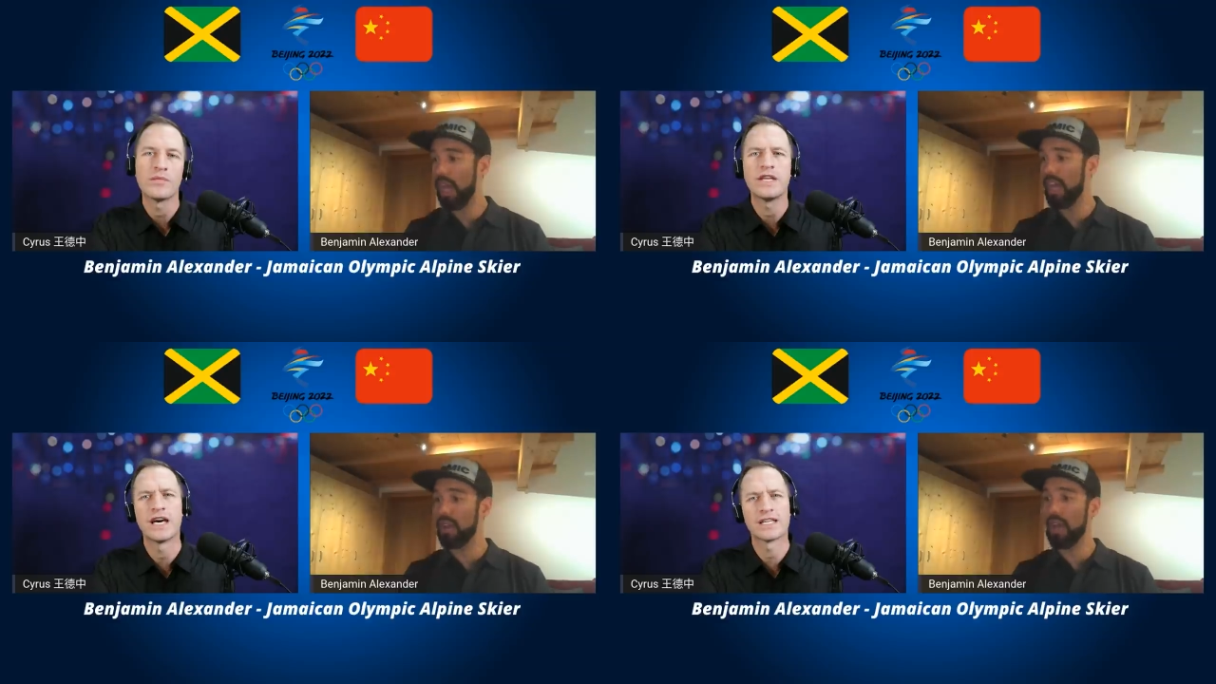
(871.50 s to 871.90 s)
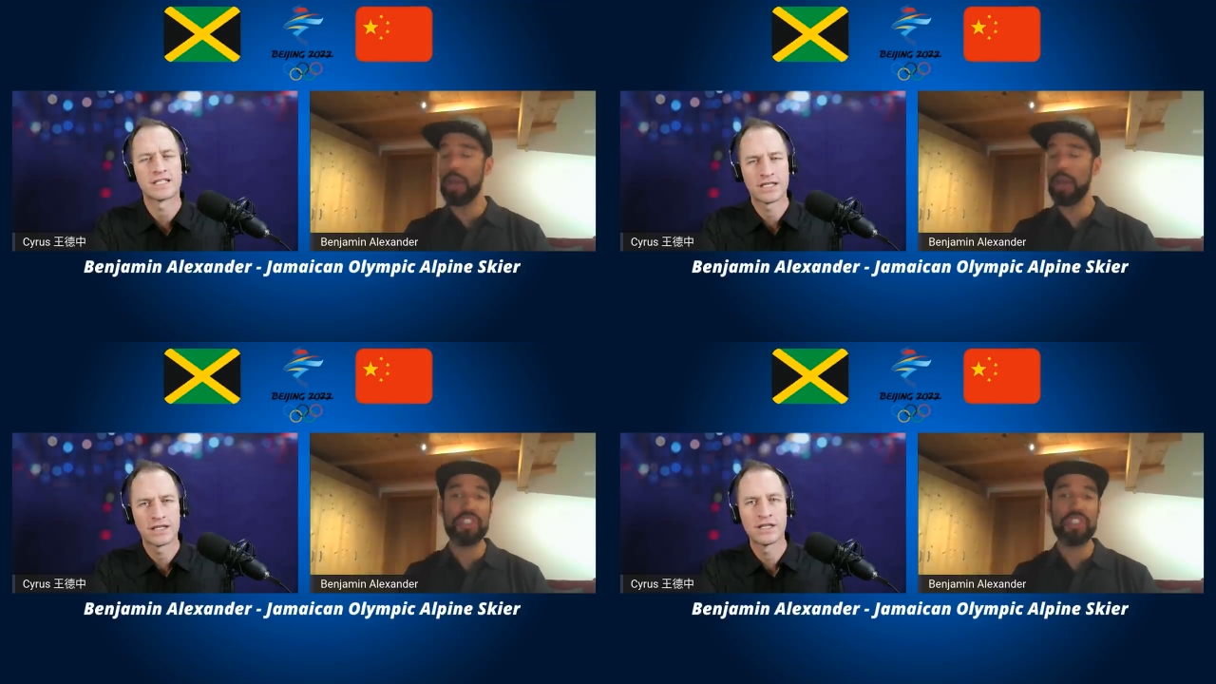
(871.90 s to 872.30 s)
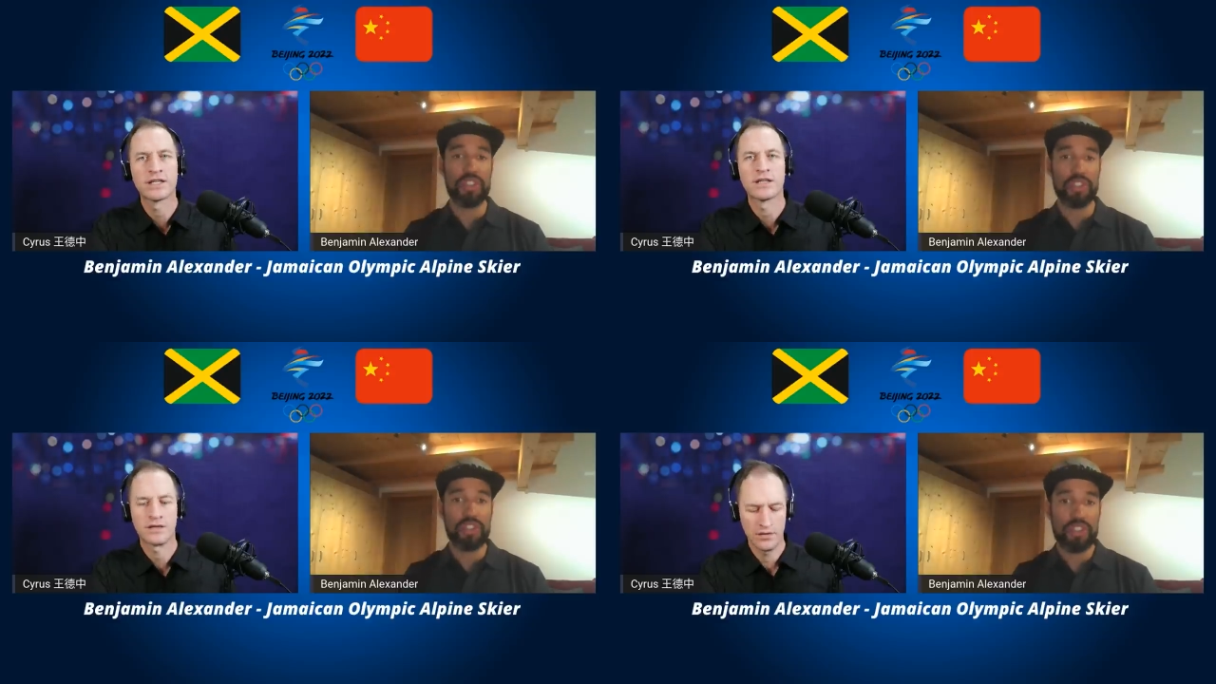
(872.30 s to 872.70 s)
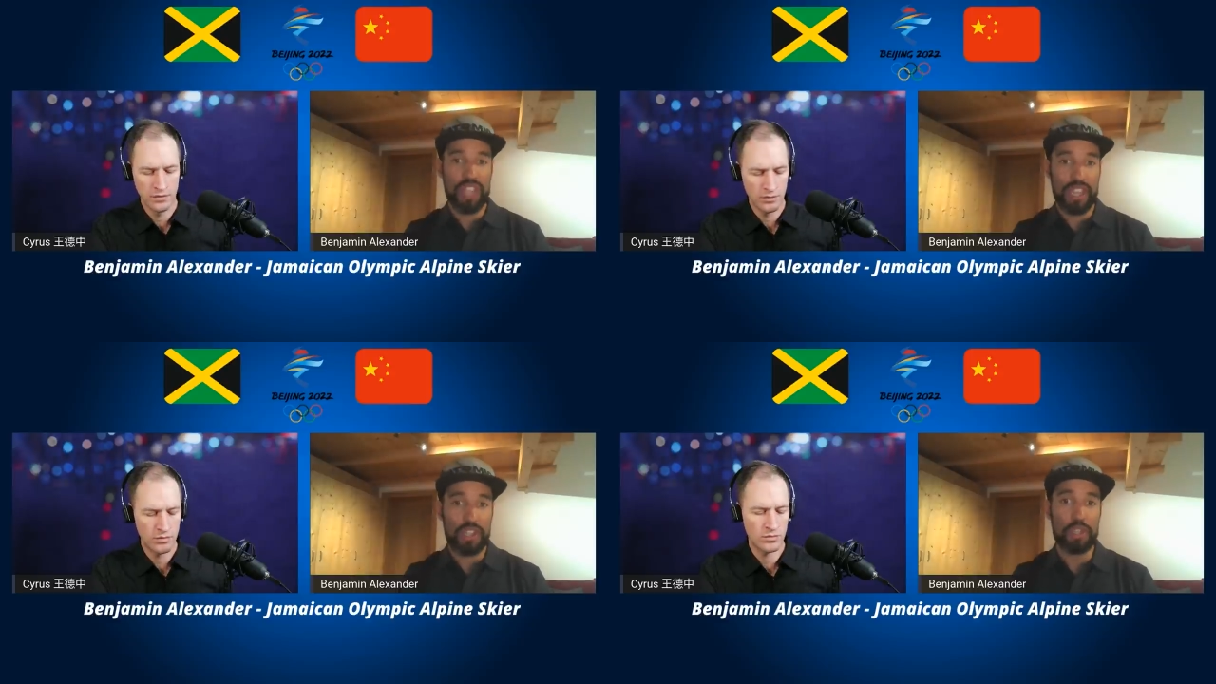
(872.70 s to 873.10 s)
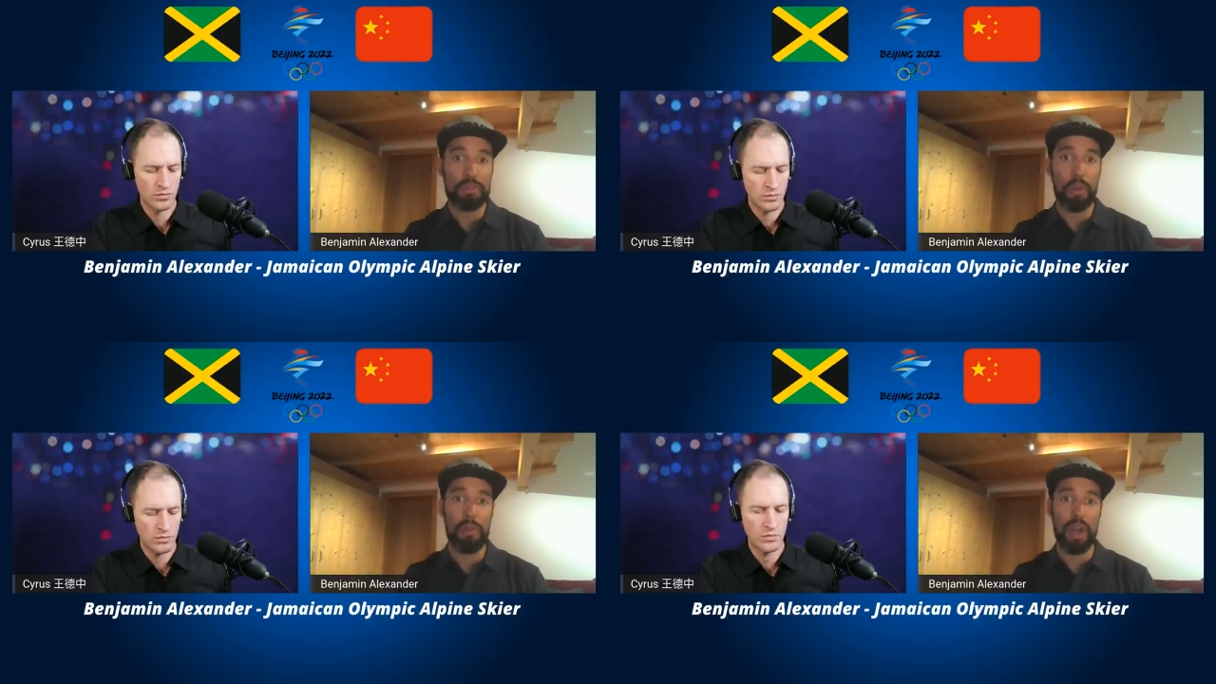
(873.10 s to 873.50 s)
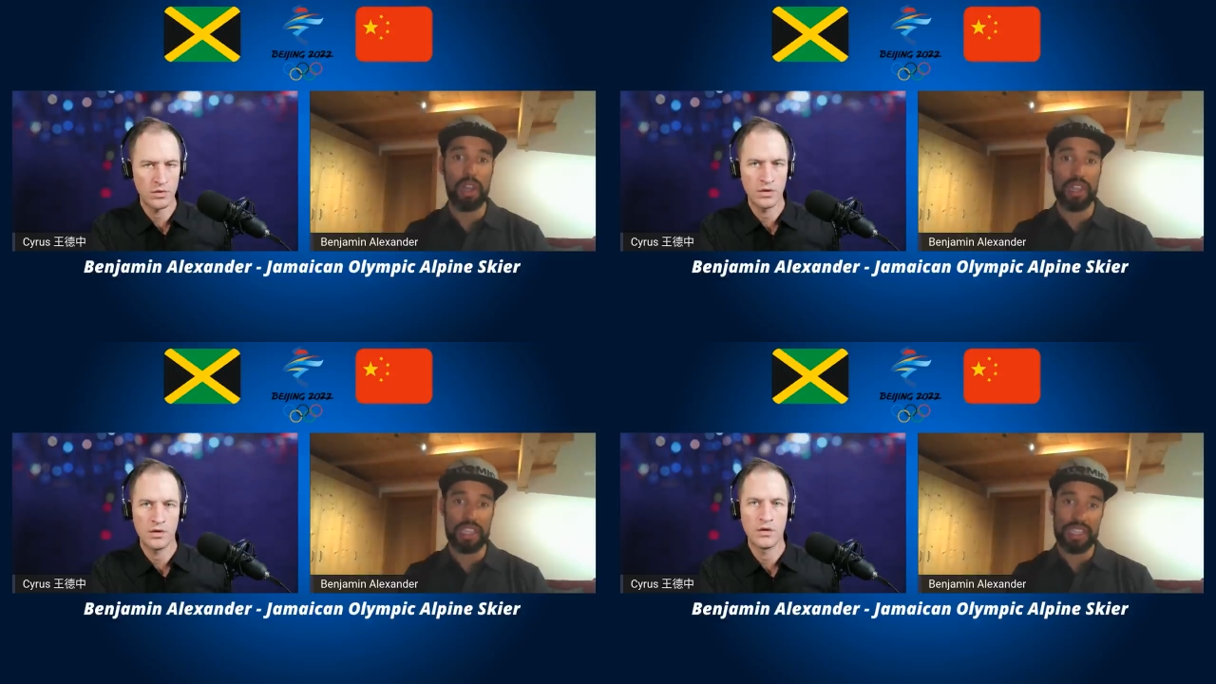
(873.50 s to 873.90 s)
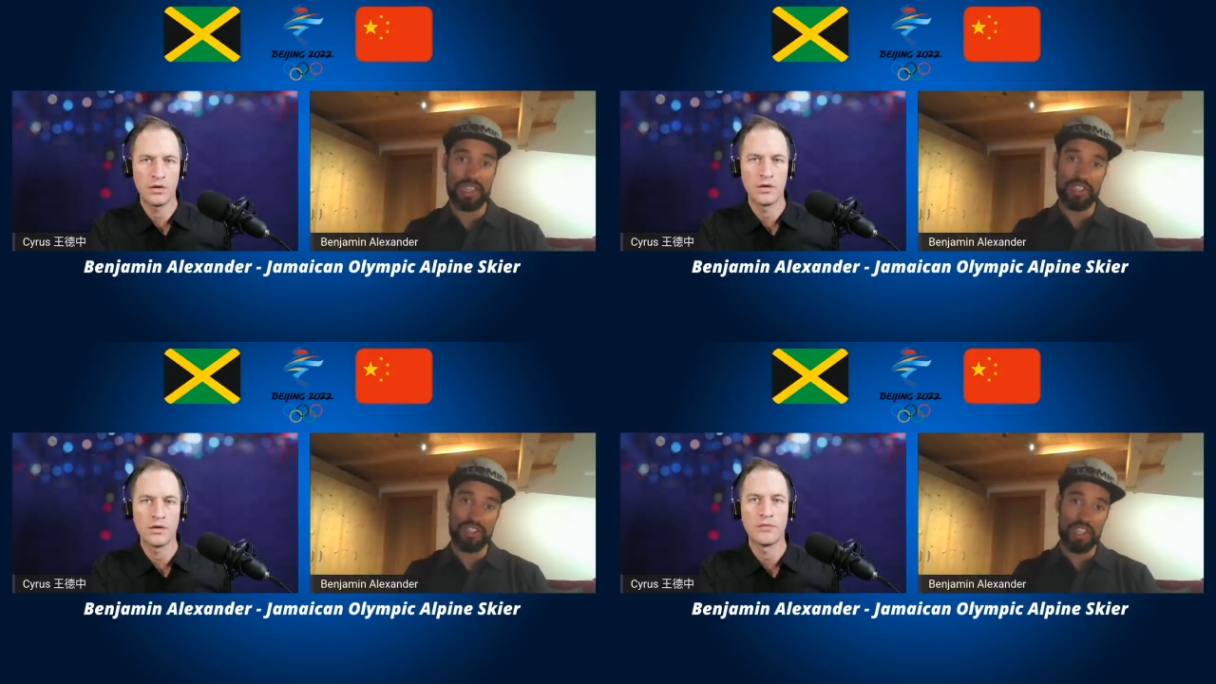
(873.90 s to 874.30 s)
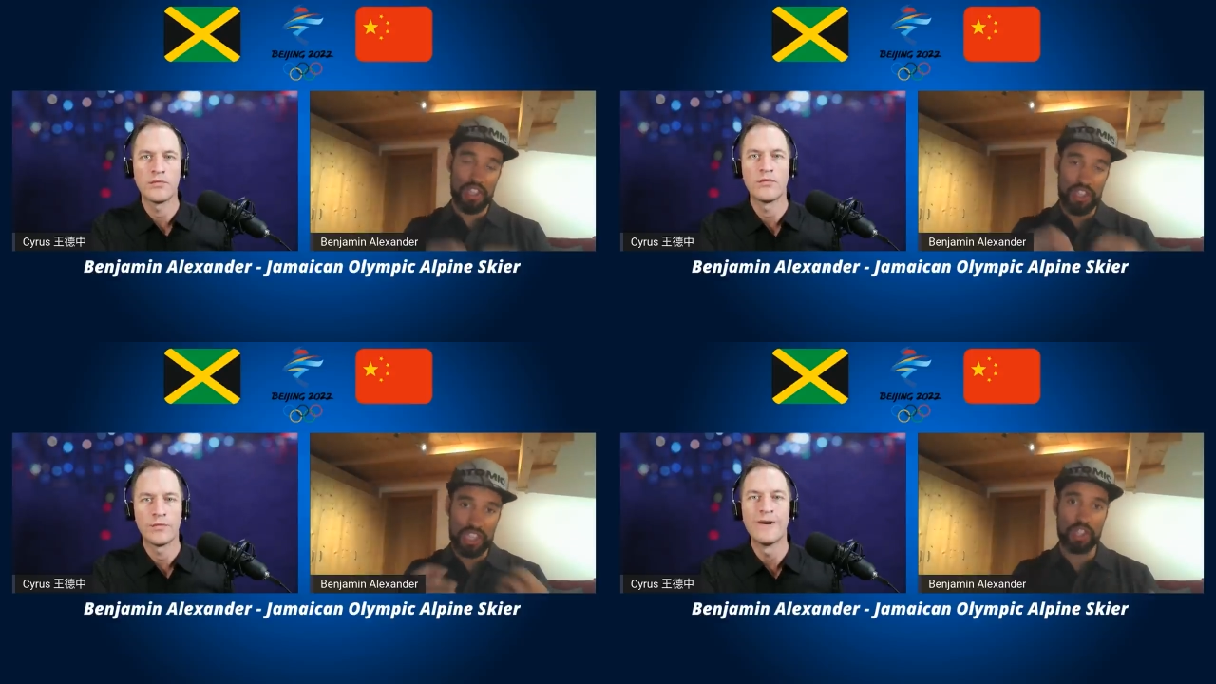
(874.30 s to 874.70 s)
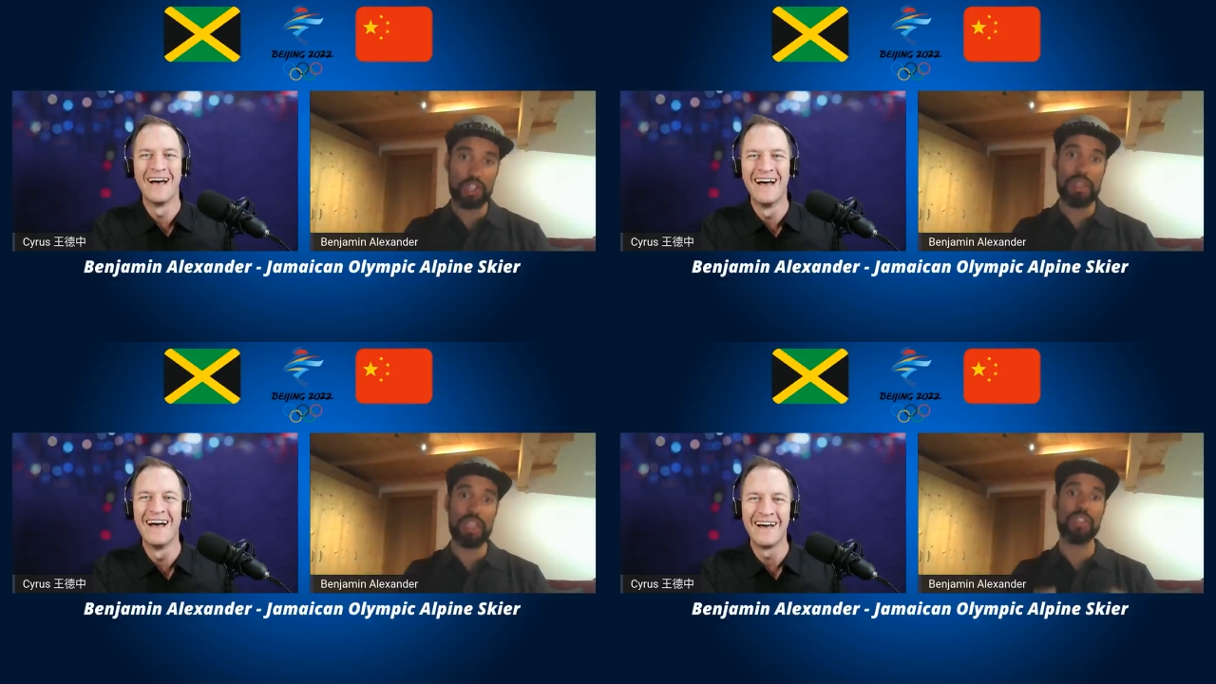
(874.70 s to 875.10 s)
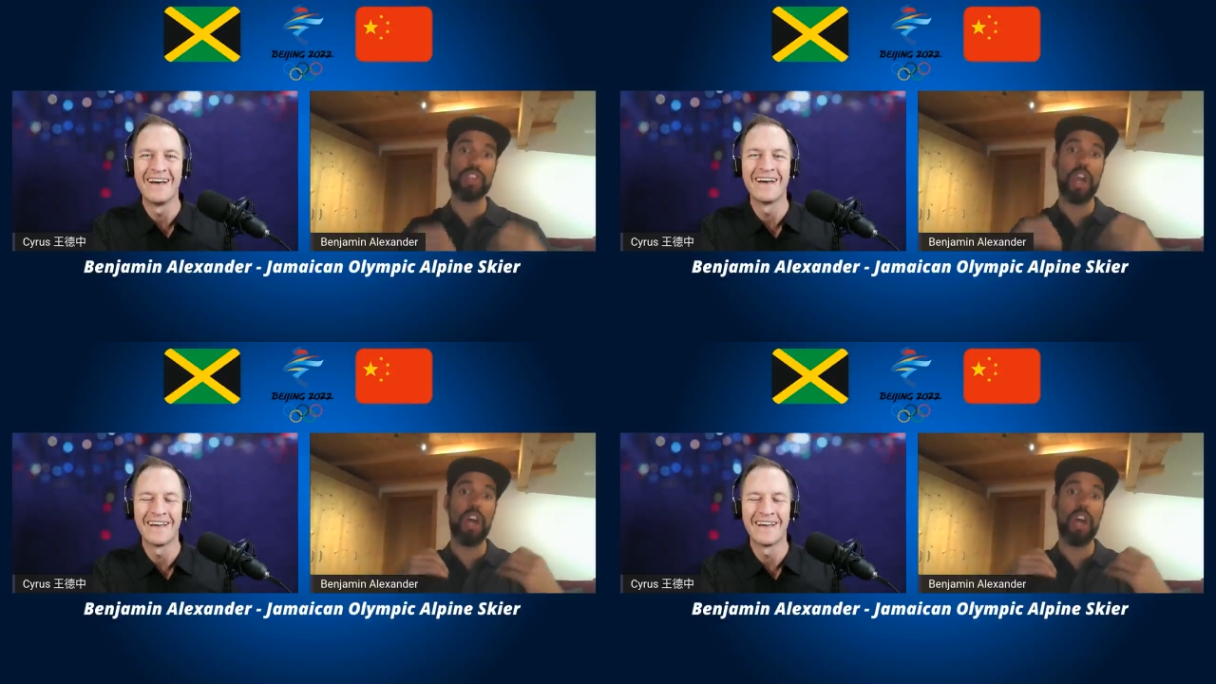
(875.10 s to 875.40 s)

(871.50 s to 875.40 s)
Speaker 1: I would say that second to Bob Marley, it is the thing that Jamaicans